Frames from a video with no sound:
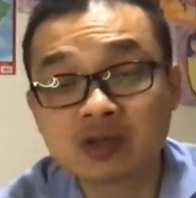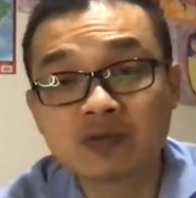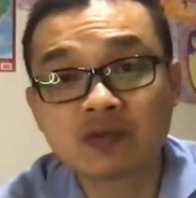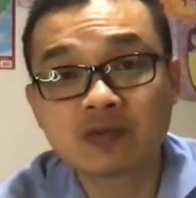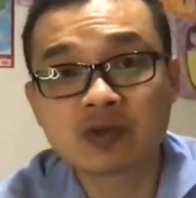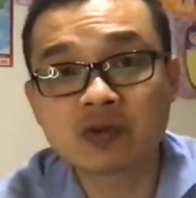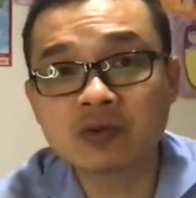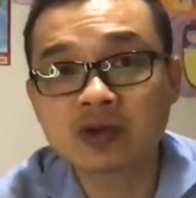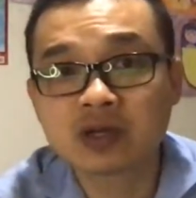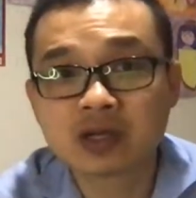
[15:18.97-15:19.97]
for
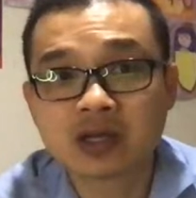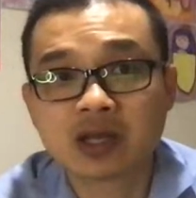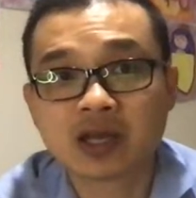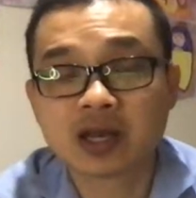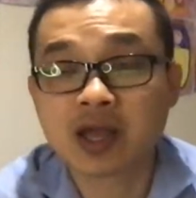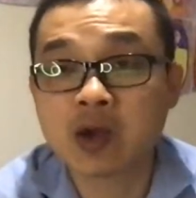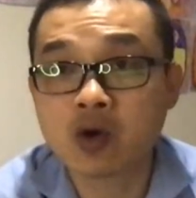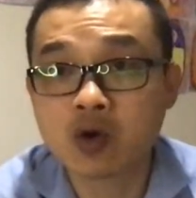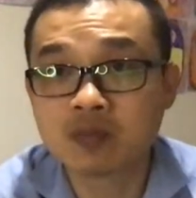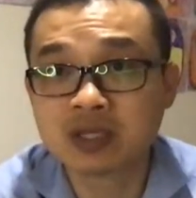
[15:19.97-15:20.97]
you. And I
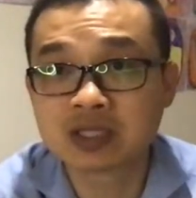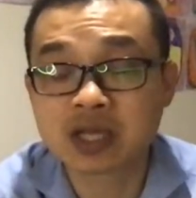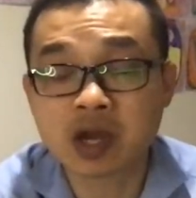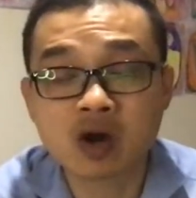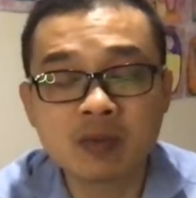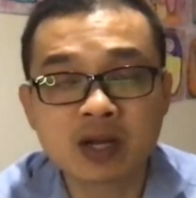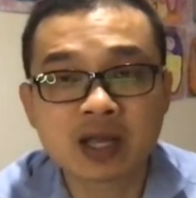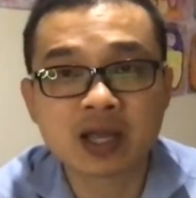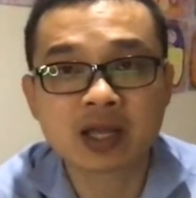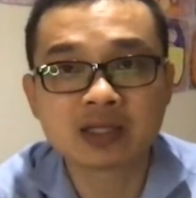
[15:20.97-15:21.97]
hope this helped.
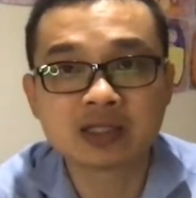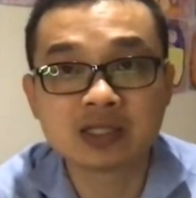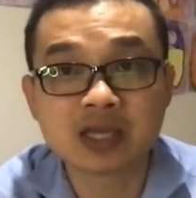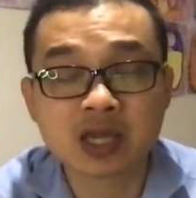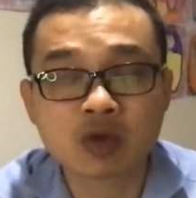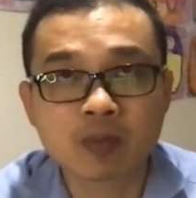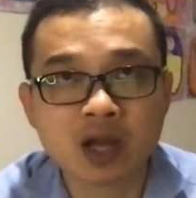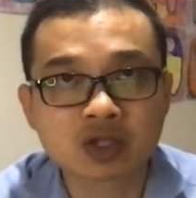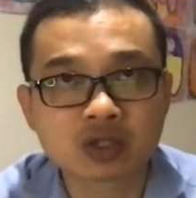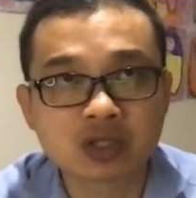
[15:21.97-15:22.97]
And JIYI
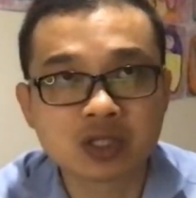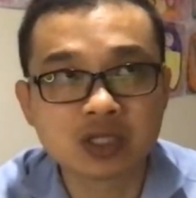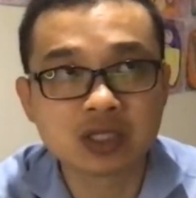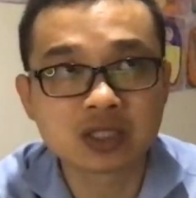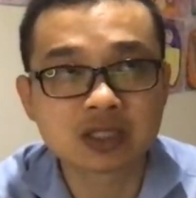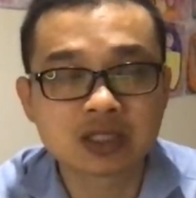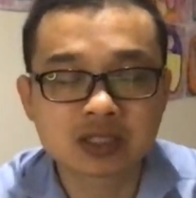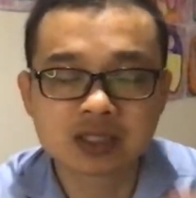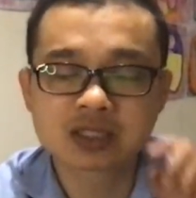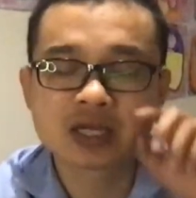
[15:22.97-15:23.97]
Acupuncture is,
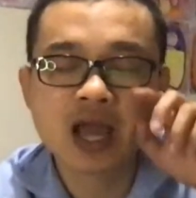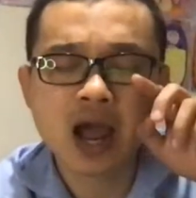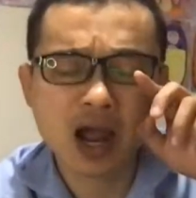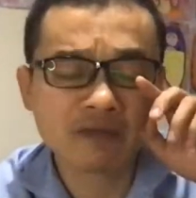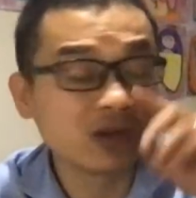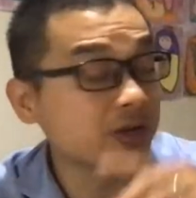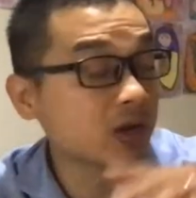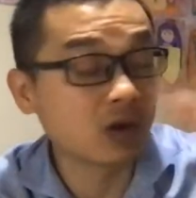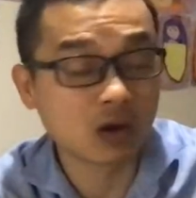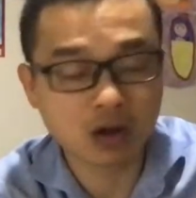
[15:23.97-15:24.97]
I've learned a
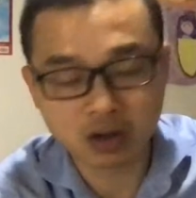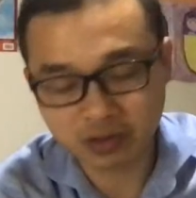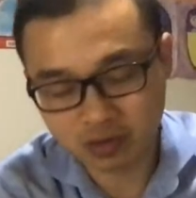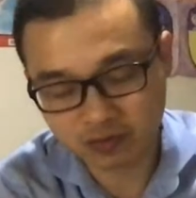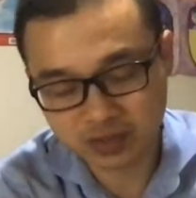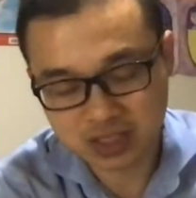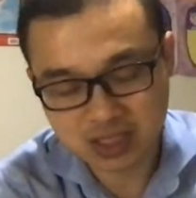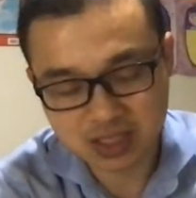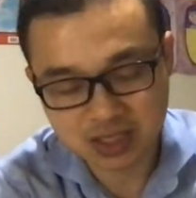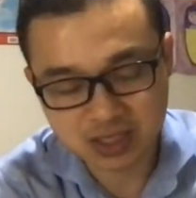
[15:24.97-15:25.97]
lot over the
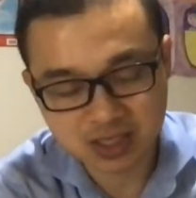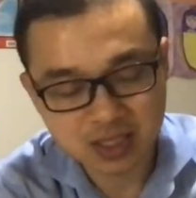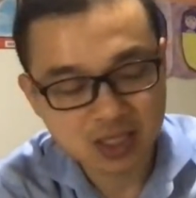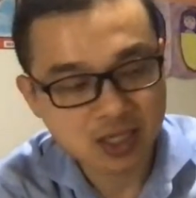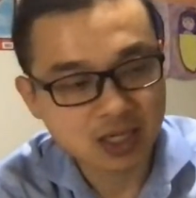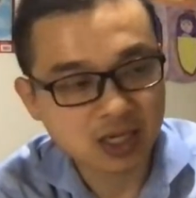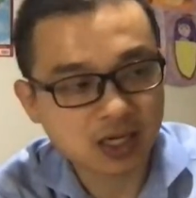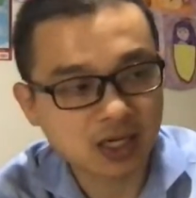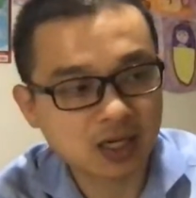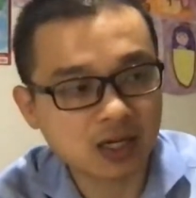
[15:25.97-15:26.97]
years.
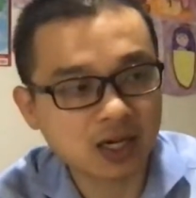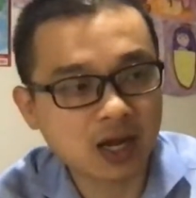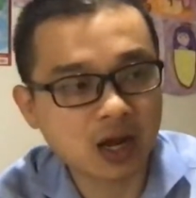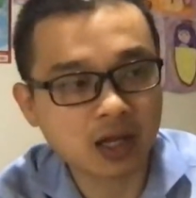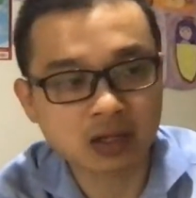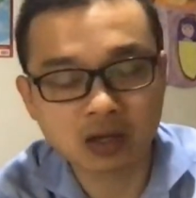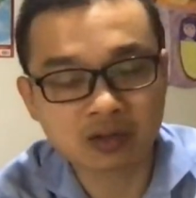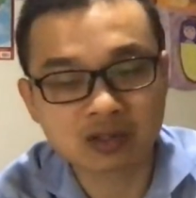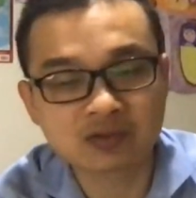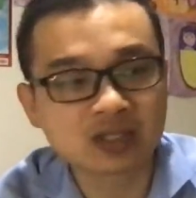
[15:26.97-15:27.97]
A lot of
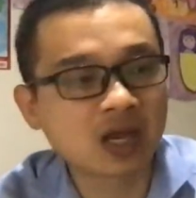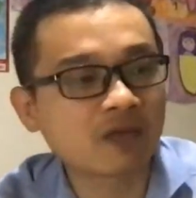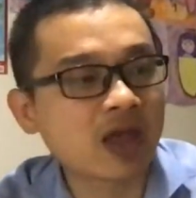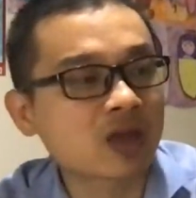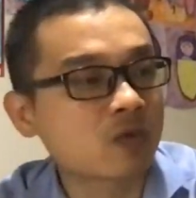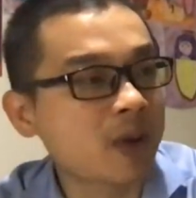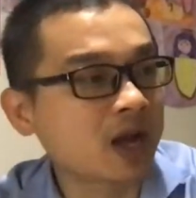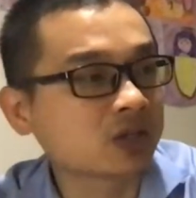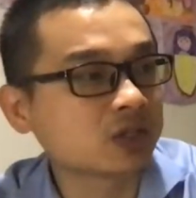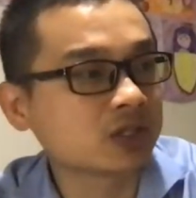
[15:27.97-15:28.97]
different type of
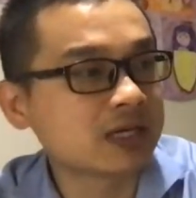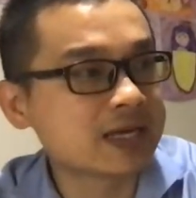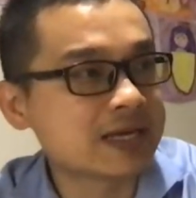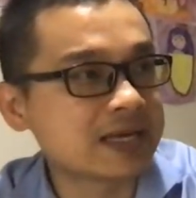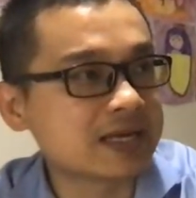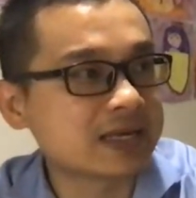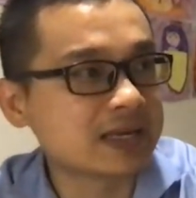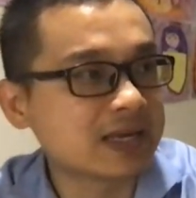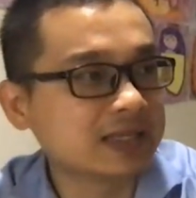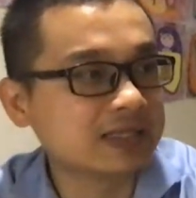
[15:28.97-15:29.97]
acupuncture. In
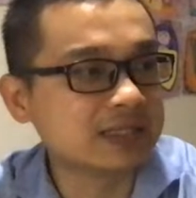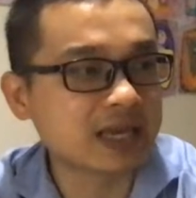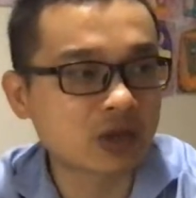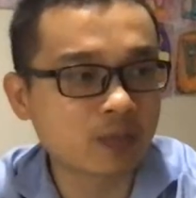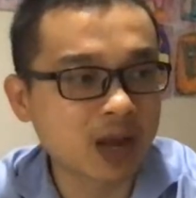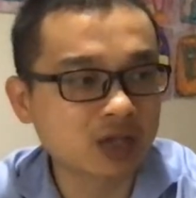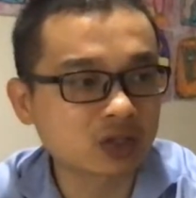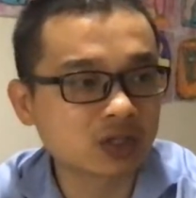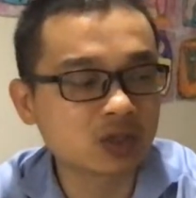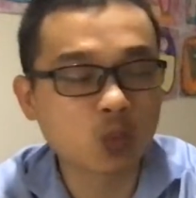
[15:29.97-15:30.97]
JIYI
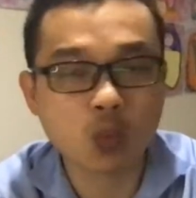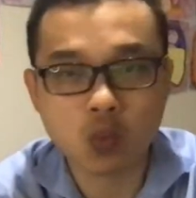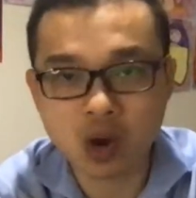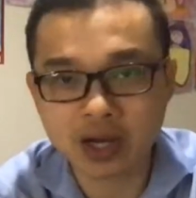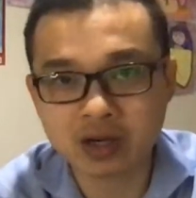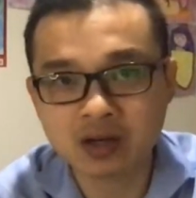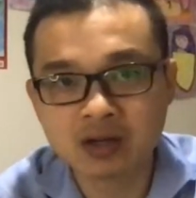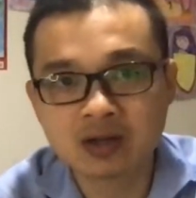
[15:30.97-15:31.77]
Acupuncture is one,